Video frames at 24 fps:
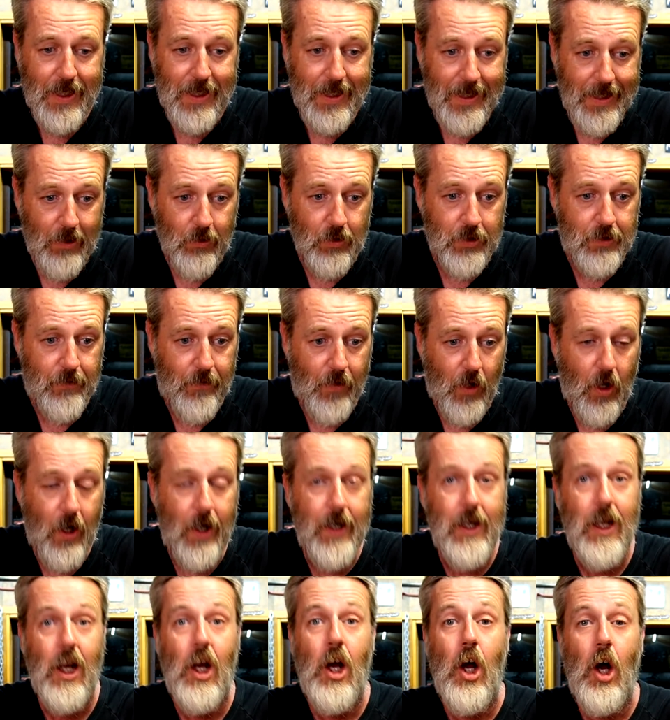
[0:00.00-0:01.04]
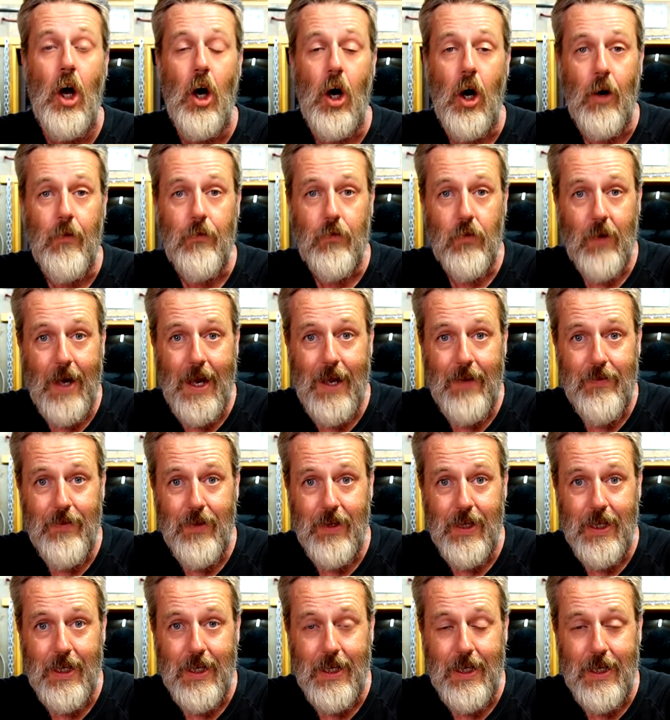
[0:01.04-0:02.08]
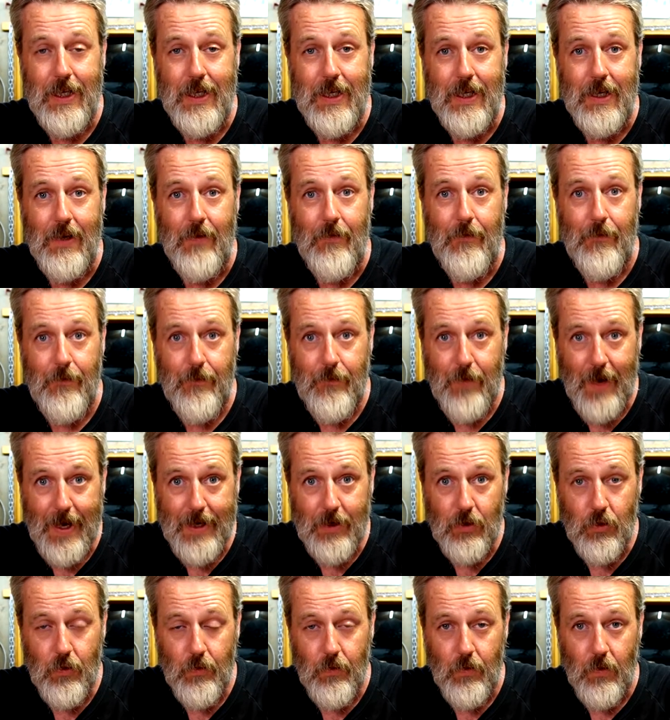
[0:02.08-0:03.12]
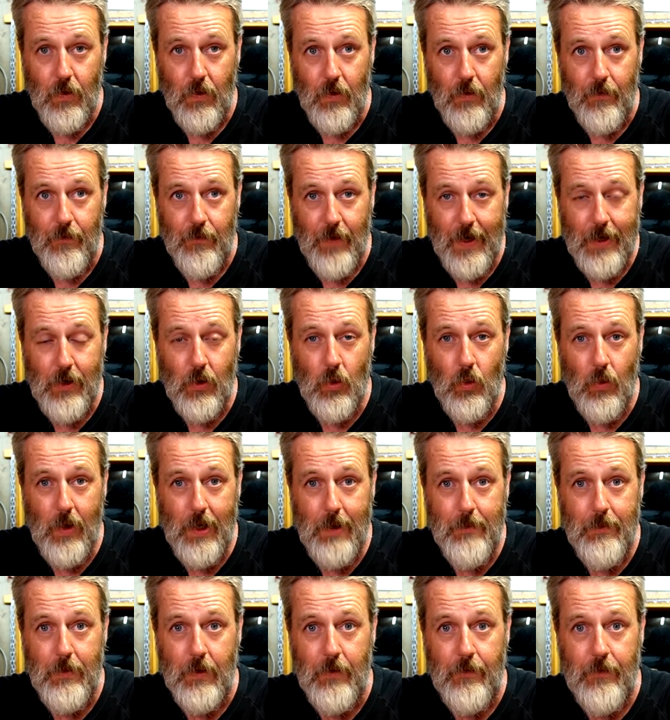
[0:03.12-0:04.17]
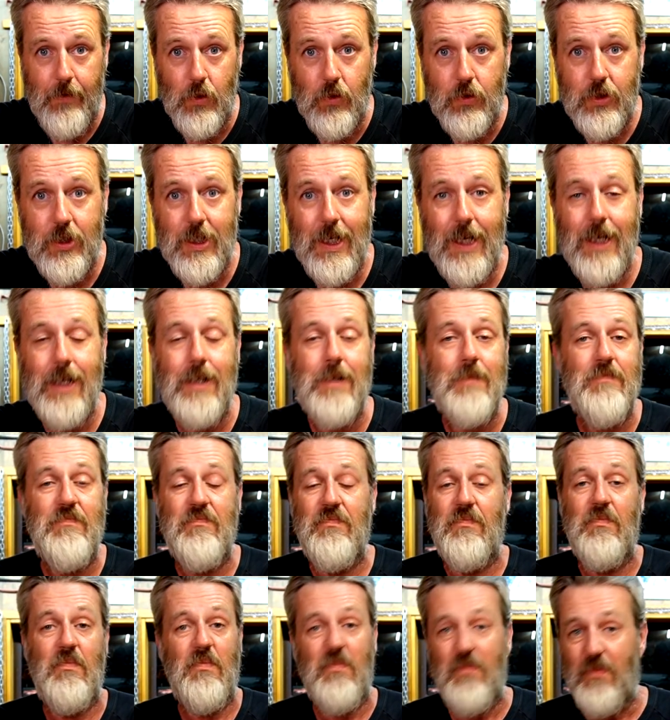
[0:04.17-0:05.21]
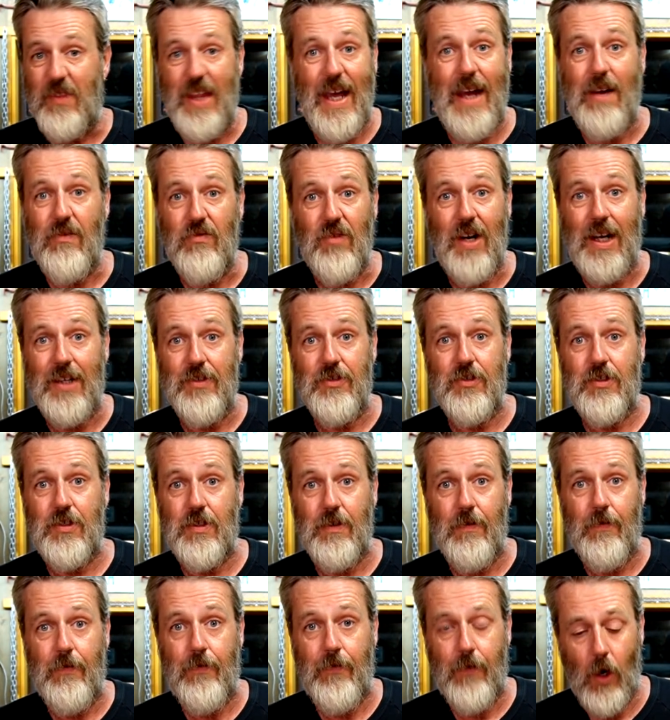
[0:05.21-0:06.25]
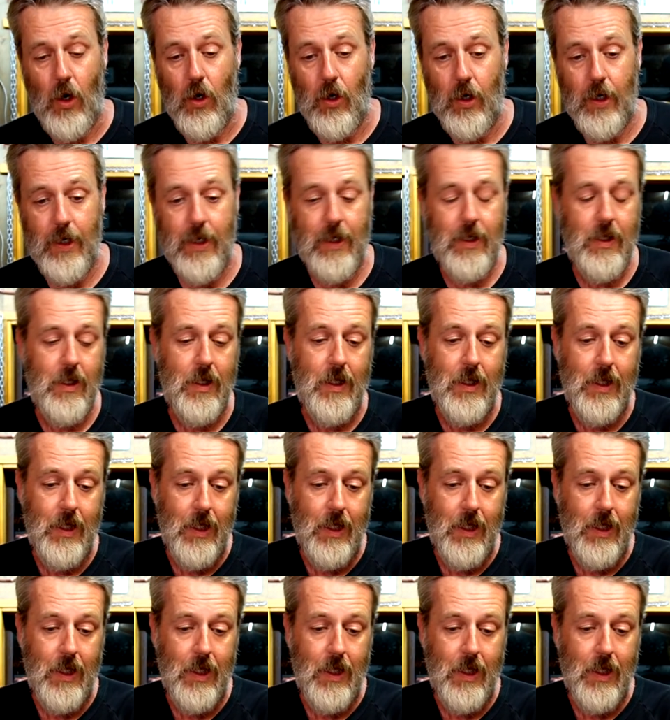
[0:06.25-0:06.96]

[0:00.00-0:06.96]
It was fine. I've ran the funnel web filter. That runs fine.